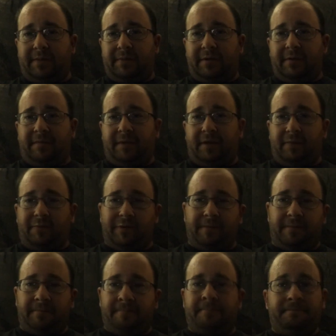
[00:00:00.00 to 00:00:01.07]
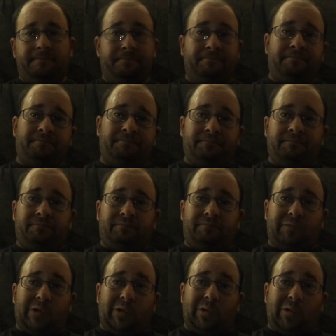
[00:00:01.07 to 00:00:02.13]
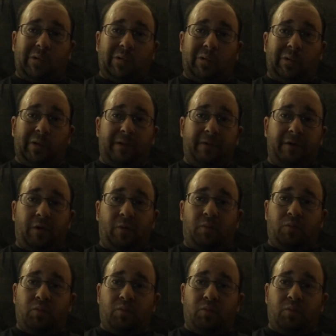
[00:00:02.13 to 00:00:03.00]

be able to find one. So, here we go.